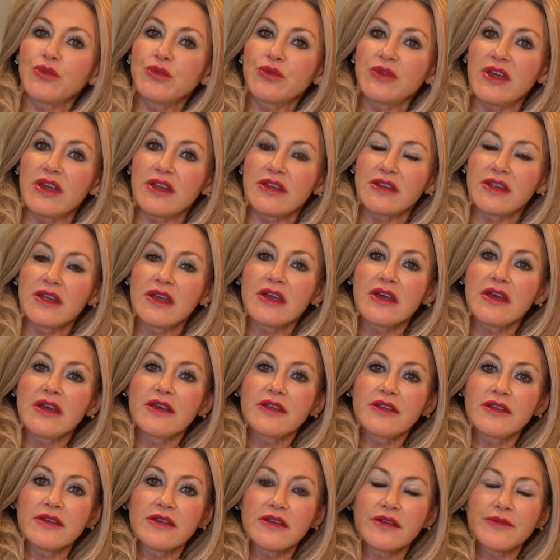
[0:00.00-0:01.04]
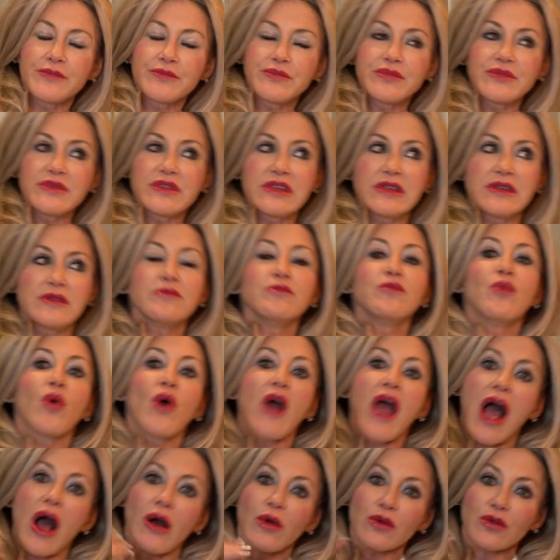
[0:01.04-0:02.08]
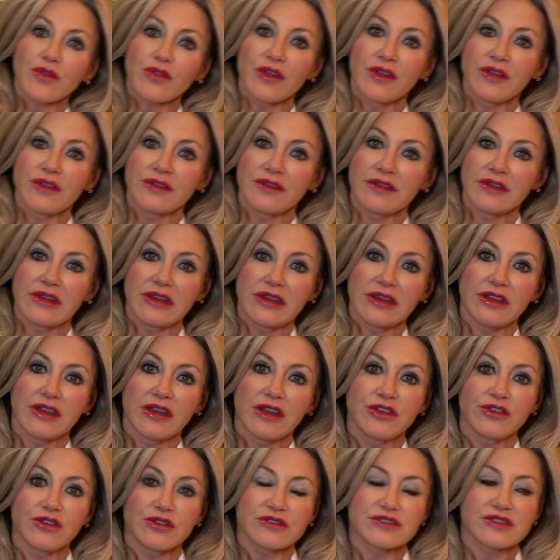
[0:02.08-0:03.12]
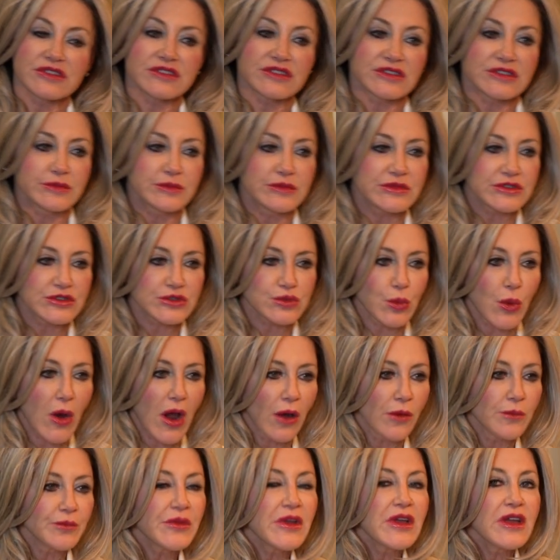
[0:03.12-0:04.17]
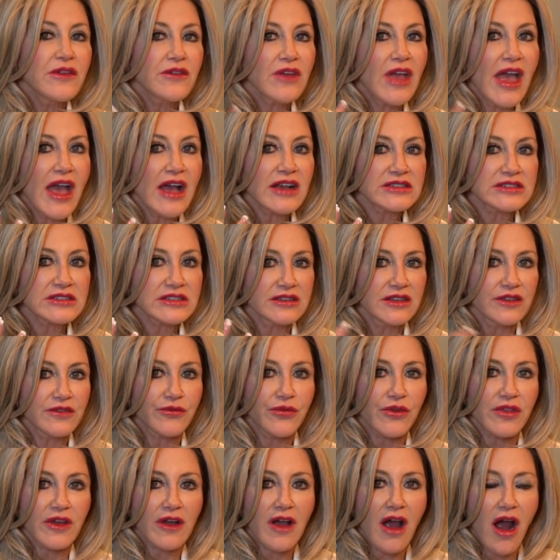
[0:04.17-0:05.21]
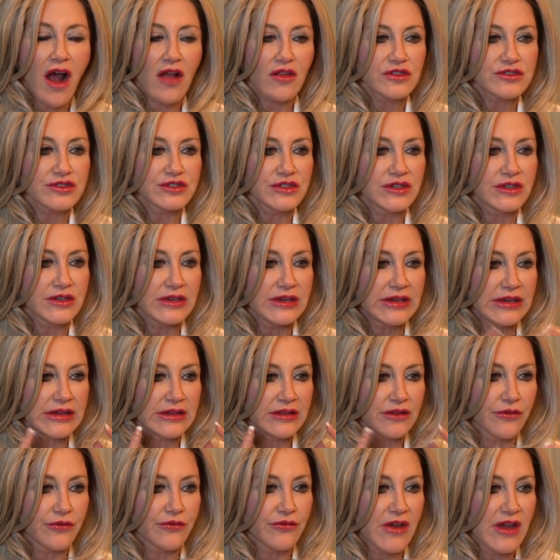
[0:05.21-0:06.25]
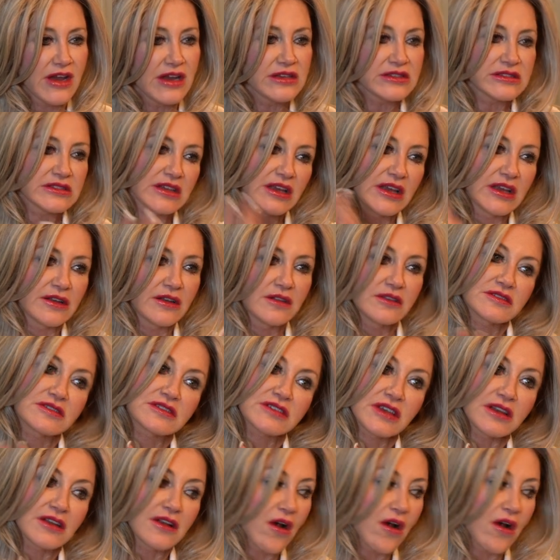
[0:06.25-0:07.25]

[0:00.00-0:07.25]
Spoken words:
you get more alkaline in your system as well. Excellent for the collagen in the face and skin